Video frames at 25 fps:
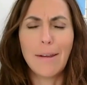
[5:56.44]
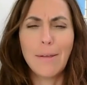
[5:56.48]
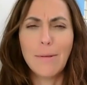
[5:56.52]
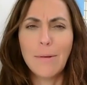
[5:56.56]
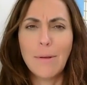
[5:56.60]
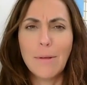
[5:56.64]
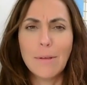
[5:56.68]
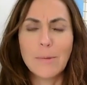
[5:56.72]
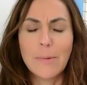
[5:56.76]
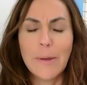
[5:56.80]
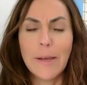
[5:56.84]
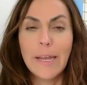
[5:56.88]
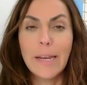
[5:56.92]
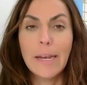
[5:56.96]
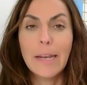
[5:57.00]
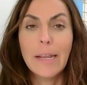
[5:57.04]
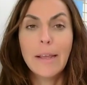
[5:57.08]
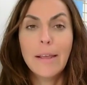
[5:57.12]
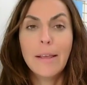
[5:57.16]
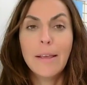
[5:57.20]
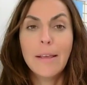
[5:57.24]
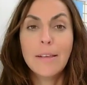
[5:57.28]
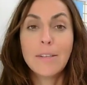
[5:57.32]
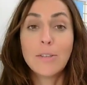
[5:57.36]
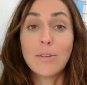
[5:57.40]
who knows what,
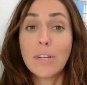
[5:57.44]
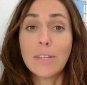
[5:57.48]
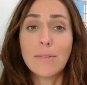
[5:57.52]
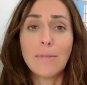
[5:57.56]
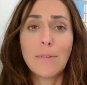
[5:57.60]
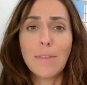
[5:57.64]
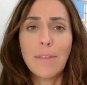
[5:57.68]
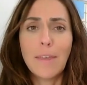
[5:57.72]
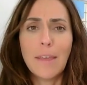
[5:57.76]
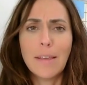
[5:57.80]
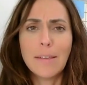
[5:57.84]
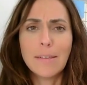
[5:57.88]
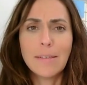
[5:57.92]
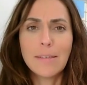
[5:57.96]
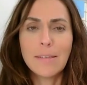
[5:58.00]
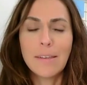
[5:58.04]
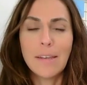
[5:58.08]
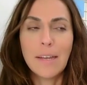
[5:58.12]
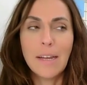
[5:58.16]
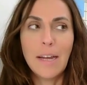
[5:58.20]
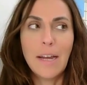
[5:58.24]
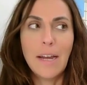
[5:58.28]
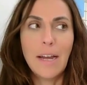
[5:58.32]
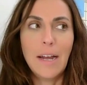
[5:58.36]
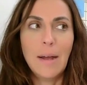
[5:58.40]
stressful things.
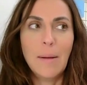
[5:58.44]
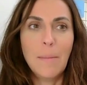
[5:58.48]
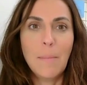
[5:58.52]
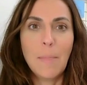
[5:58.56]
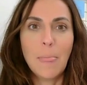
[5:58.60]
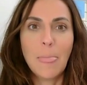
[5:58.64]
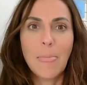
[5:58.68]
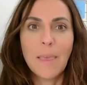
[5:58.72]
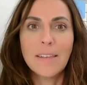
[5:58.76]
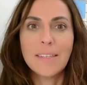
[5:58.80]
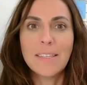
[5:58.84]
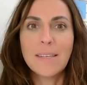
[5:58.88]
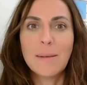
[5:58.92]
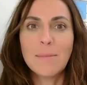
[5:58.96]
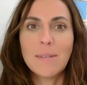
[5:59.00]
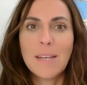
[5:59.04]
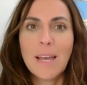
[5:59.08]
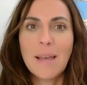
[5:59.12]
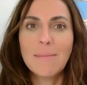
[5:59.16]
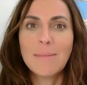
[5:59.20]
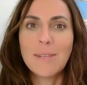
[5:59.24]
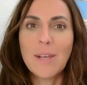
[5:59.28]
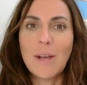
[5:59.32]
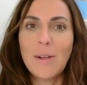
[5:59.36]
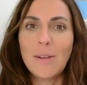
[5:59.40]
Um,
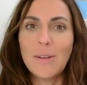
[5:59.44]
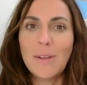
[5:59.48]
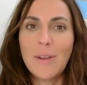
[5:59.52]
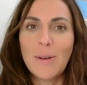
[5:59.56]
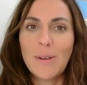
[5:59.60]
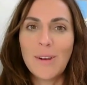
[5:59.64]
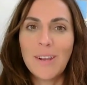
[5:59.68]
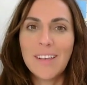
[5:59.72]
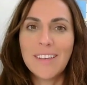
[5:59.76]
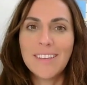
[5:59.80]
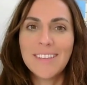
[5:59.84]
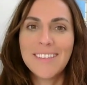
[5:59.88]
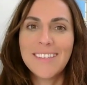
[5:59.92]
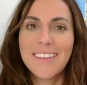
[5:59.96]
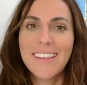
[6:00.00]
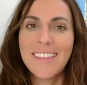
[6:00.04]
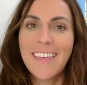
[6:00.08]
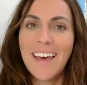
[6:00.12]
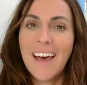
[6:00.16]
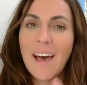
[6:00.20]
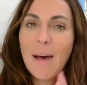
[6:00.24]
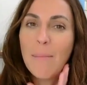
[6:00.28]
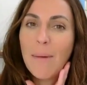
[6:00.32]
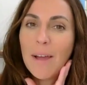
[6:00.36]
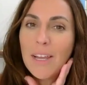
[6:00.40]
sometimes I'll notice
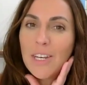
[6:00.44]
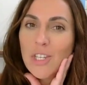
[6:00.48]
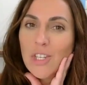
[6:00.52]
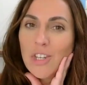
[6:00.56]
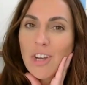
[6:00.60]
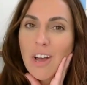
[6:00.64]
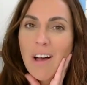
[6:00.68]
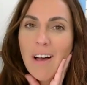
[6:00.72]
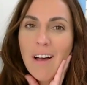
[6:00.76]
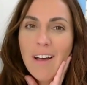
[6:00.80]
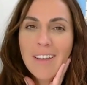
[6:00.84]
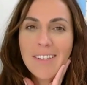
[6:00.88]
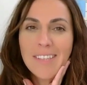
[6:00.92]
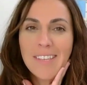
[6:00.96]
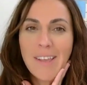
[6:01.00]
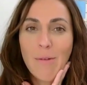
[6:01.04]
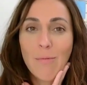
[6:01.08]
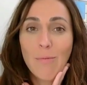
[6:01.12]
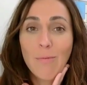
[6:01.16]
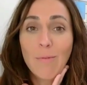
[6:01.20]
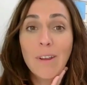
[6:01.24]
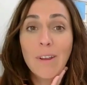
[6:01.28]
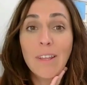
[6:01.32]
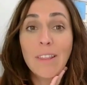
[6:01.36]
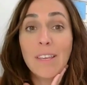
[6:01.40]
that my jaw is
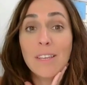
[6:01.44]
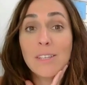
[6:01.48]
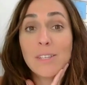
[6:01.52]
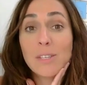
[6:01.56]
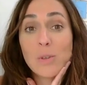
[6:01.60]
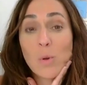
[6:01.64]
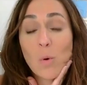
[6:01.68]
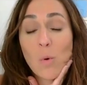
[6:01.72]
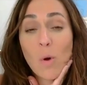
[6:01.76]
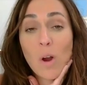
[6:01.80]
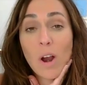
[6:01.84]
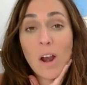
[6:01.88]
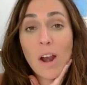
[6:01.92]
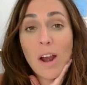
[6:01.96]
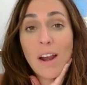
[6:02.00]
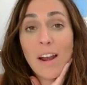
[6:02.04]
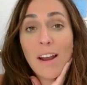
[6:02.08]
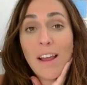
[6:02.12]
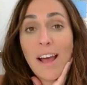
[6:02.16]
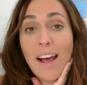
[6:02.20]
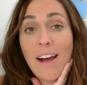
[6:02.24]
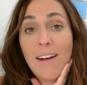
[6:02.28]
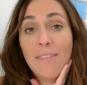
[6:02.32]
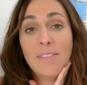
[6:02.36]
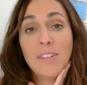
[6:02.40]
like really
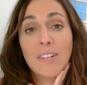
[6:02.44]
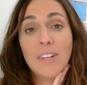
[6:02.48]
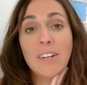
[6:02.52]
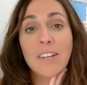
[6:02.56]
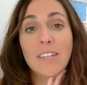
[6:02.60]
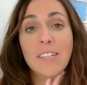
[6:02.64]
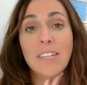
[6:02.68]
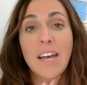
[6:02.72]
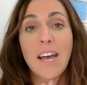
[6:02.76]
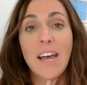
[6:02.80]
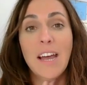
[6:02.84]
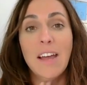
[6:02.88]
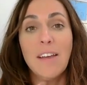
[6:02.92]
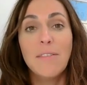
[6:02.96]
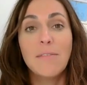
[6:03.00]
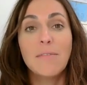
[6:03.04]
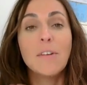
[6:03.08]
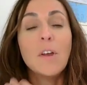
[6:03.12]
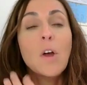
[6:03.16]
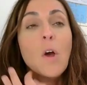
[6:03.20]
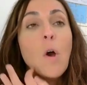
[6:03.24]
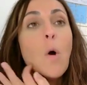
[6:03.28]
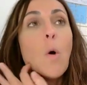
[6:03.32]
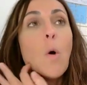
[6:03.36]
sore after a dive,